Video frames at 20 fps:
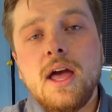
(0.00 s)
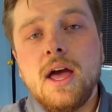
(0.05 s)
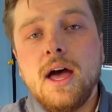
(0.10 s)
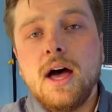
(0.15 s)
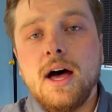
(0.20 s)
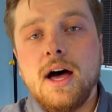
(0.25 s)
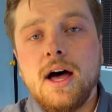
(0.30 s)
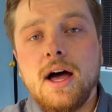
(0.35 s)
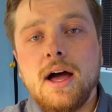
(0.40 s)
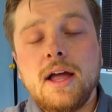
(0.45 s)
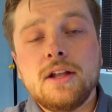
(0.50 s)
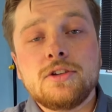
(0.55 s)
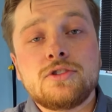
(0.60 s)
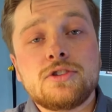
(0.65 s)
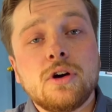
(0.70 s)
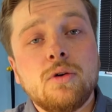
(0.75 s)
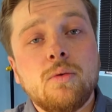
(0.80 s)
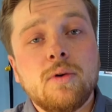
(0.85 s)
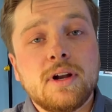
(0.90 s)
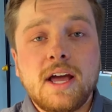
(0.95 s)
And
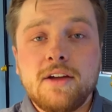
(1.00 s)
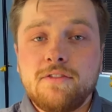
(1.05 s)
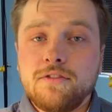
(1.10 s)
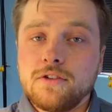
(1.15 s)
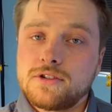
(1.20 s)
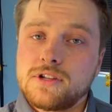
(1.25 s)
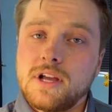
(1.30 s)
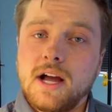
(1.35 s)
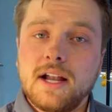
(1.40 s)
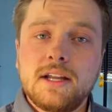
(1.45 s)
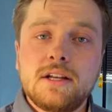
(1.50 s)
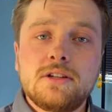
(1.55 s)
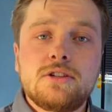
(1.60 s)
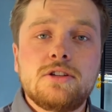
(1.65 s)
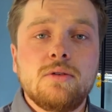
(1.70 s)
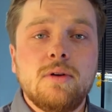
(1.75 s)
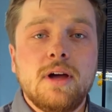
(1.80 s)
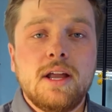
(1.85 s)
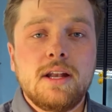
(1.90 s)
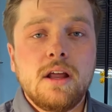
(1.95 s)
so when I first got
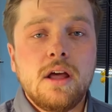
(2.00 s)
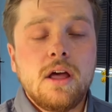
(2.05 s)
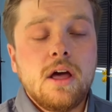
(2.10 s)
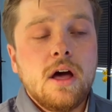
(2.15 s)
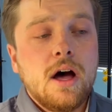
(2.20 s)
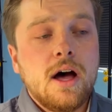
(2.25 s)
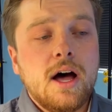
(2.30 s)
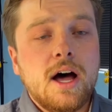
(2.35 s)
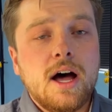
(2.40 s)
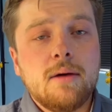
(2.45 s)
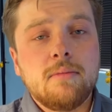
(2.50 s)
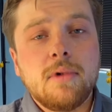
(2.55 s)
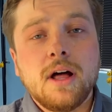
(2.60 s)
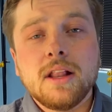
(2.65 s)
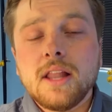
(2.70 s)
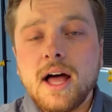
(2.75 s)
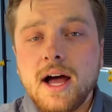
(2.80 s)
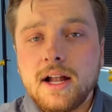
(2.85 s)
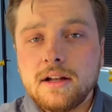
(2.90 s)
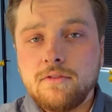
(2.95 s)
into it, a
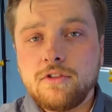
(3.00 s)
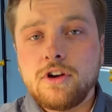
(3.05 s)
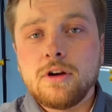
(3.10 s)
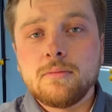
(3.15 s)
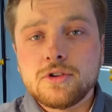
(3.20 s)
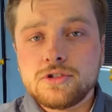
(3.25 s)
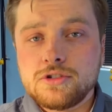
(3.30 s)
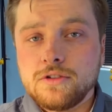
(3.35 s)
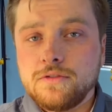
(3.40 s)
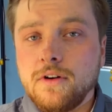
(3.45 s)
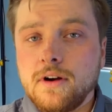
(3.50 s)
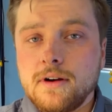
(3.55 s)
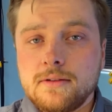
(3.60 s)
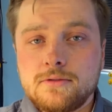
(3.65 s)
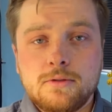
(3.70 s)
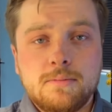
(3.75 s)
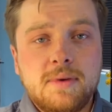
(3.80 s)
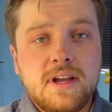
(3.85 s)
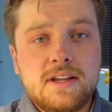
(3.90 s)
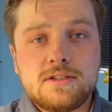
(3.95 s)
lot of commercial farms
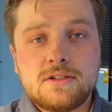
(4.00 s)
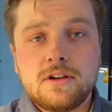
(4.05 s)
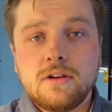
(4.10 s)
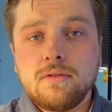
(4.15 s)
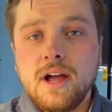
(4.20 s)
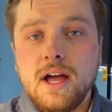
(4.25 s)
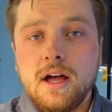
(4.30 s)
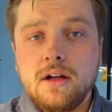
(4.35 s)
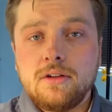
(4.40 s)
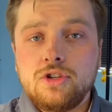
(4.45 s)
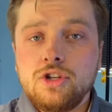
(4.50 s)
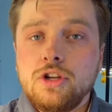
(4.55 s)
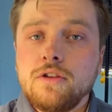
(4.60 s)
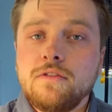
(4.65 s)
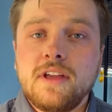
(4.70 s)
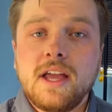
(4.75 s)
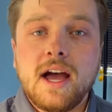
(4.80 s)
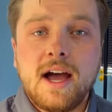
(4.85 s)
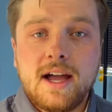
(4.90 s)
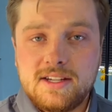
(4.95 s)
were based around
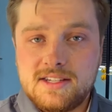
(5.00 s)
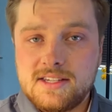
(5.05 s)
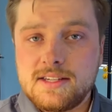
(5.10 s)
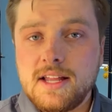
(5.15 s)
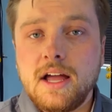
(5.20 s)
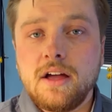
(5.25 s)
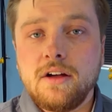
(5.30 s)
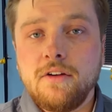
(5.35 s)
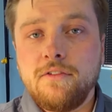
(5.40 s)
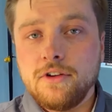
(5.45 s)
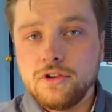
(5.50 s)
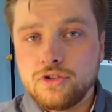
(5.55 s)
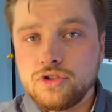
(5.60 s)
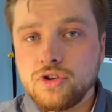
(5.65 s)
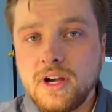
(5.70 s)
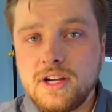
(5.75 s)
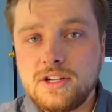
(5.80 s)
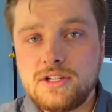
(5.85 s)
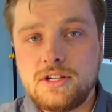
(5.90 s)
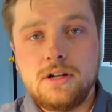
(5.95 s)
UVI style
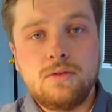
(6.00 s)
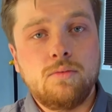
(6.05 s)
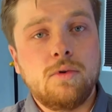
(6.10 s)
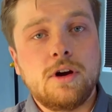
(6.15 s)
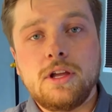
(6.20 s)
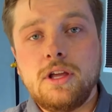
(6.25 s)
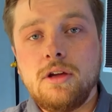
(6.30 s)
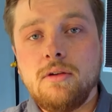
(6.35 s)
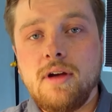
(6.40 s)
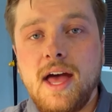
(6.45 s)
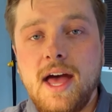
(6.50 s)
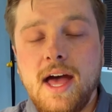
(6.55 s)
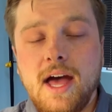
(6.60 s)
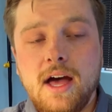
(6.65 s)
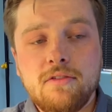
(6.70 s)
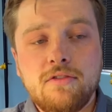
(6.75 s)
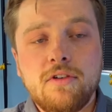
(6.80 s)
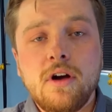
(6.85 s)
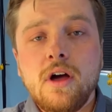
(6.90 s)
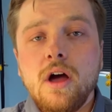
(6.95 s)
filtration, where you have